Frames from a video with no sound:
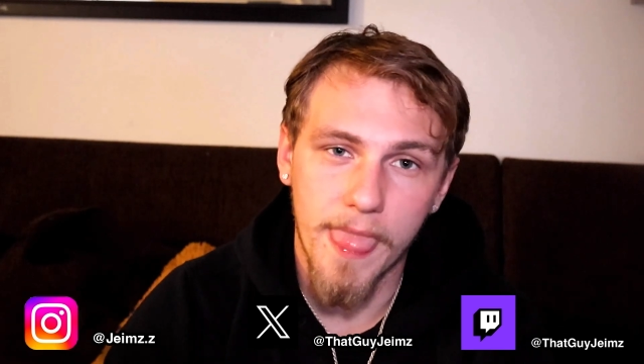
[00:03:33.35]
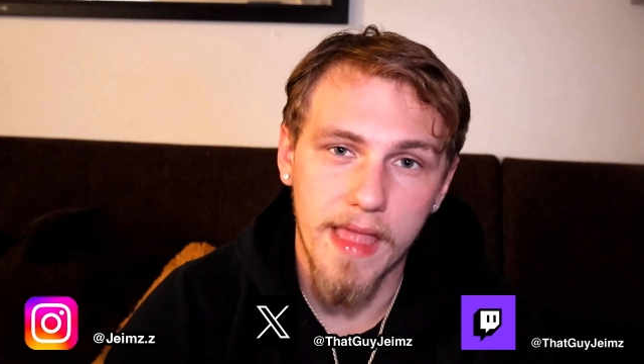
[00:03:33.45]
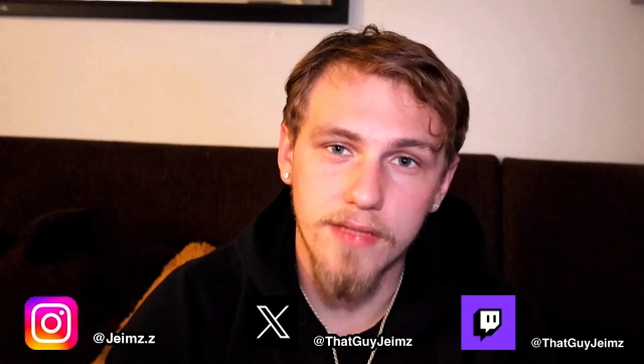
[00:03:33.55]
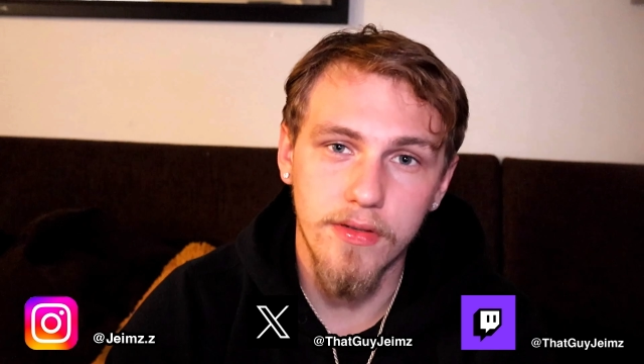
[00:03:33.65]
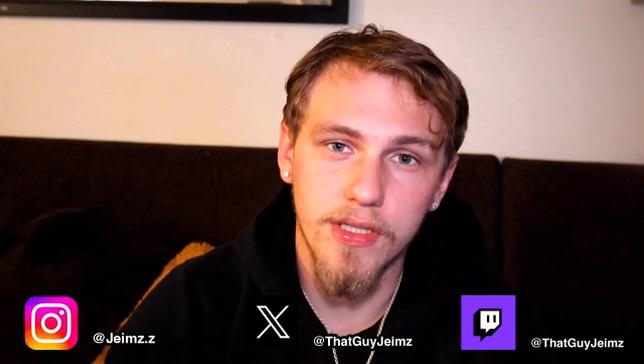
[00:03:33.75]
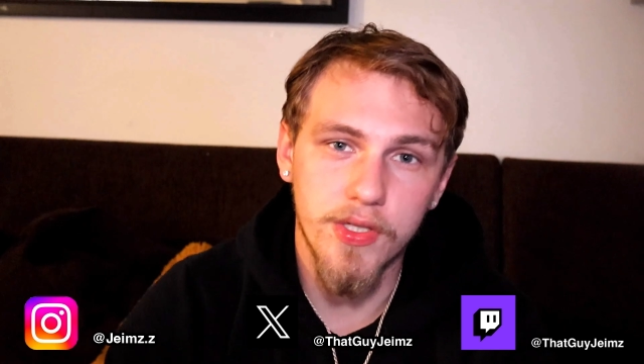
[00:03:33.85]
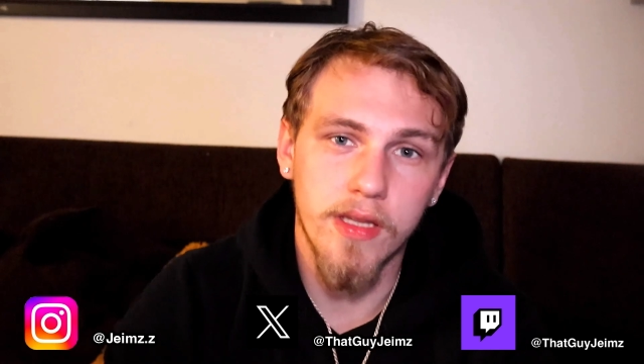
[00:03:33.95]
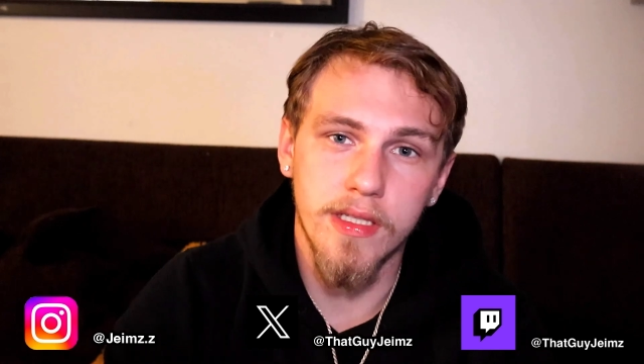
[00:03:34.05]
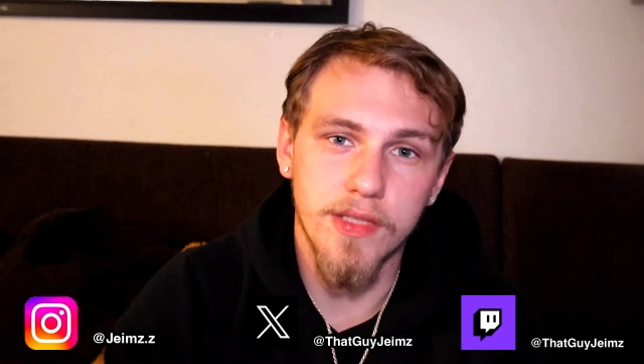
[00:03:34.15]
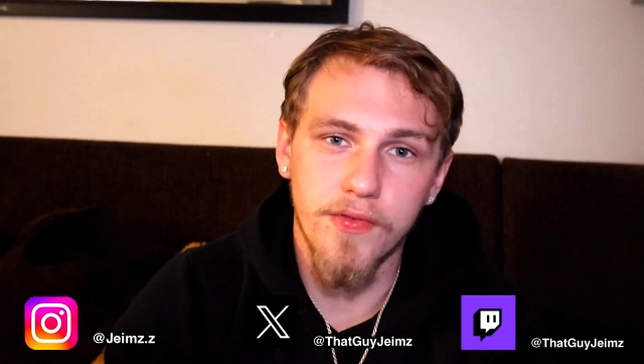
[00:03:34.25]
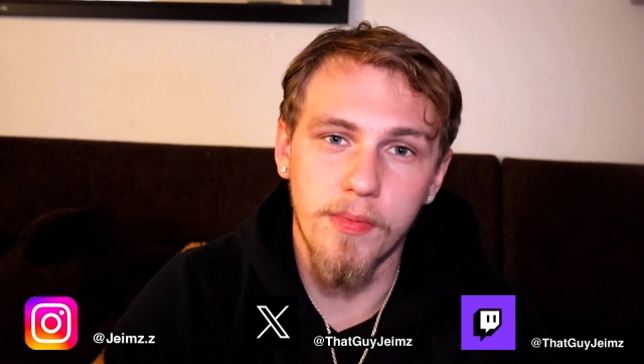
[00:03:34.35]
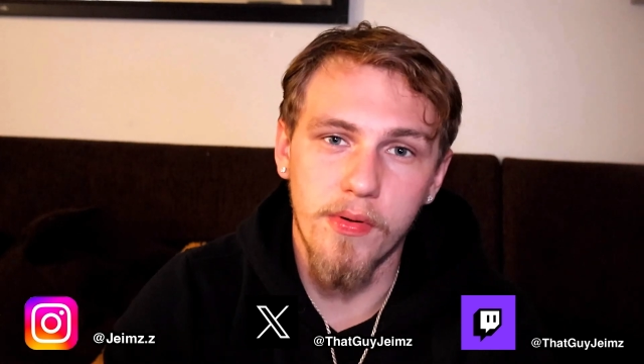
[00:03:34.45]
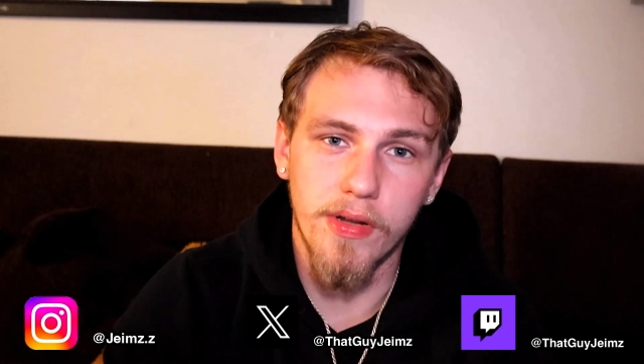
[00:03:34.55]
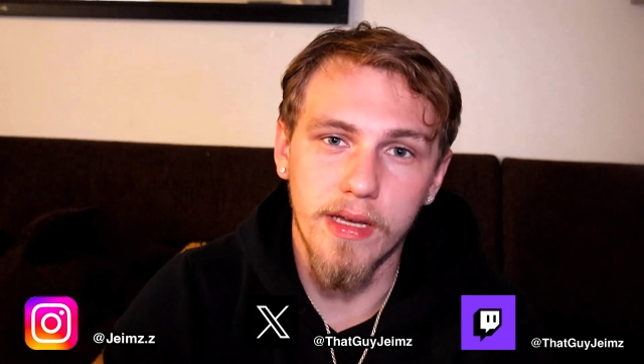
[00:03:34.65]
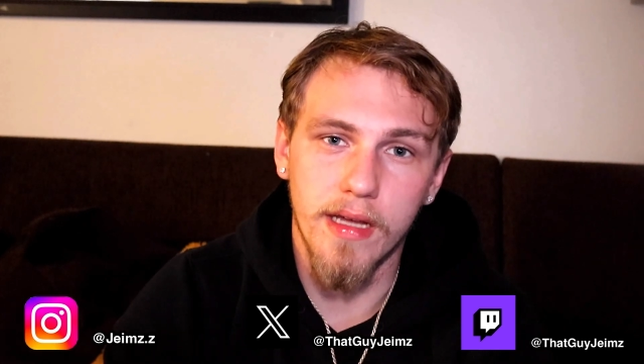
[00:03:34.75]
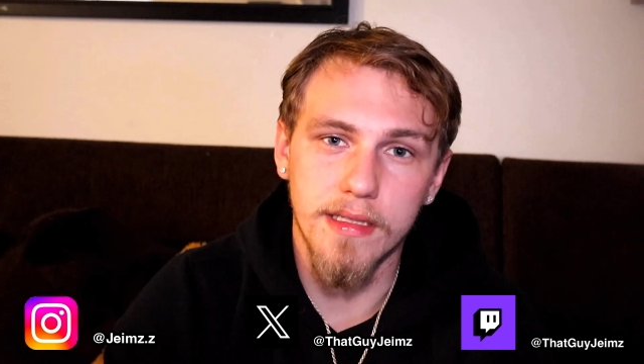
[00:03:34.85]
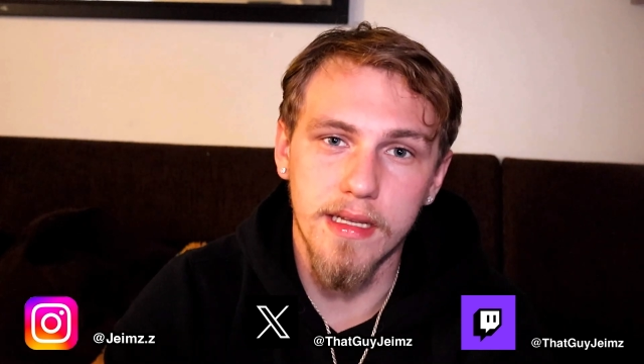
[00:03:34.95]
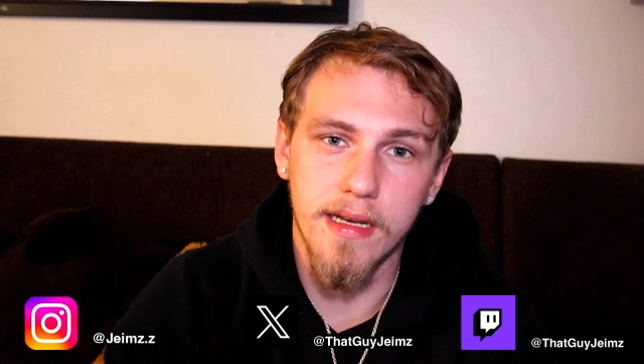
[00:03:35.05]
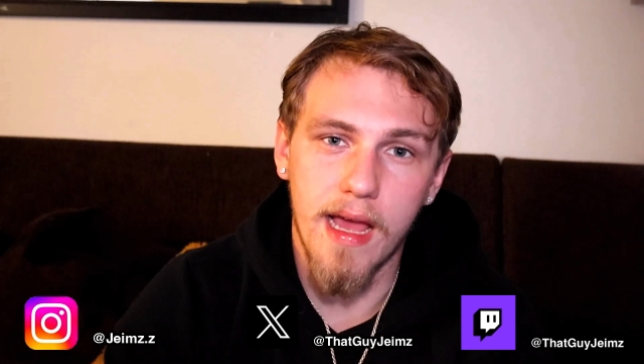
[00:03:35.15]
It's really strictly just for promoting content.